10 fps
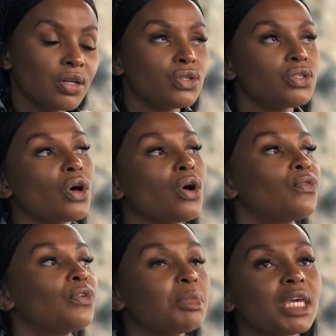
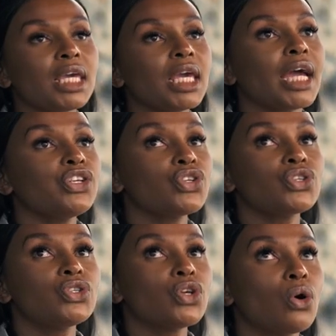So for me, I
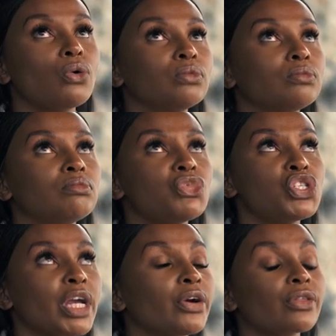just don't
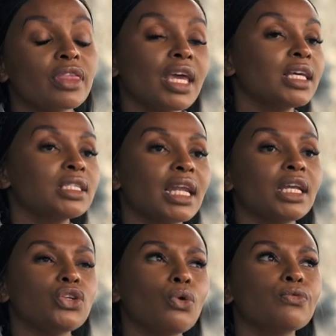share things that
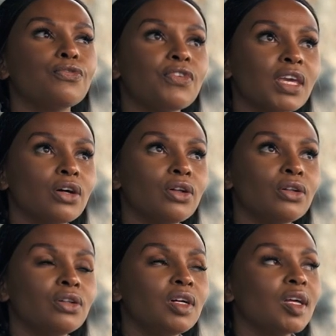I don't feel